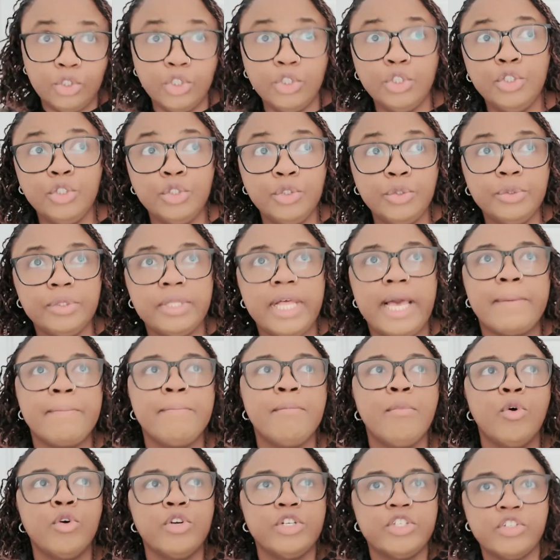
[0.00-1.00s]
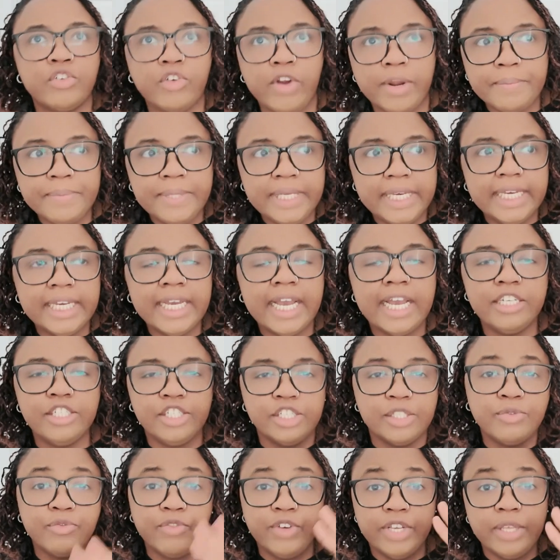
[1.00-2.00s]
Oh my gosh, I was just talking way too
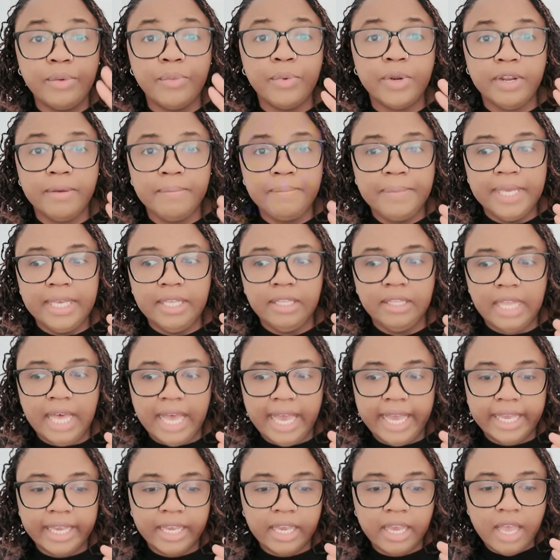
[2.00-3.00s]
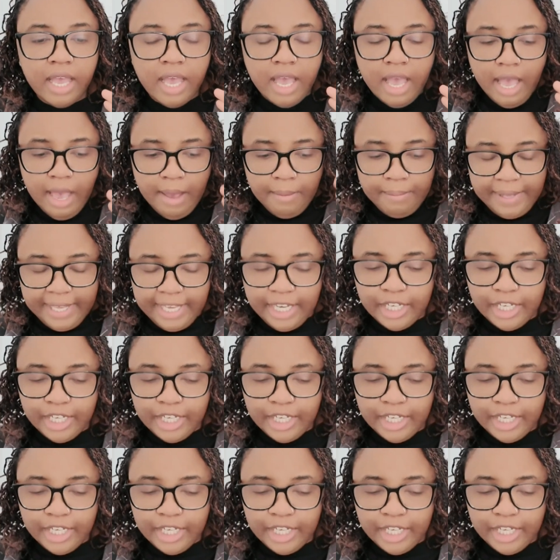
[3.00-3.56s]
much in this clip, so here's the quick summary.